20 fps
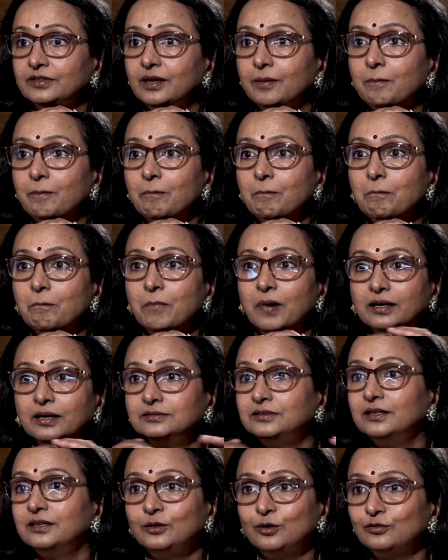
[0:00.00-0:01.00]
the
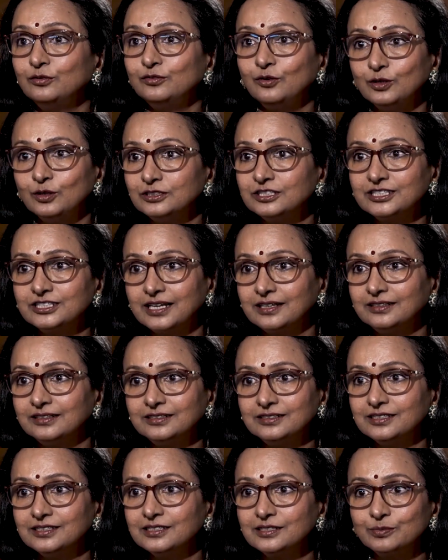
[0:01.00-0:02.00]
mother of all
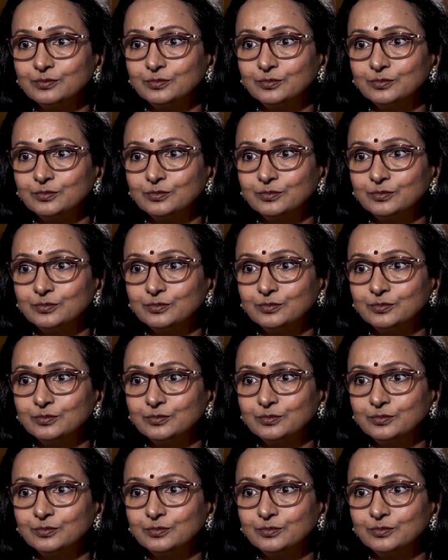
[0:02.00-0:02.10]
challenges,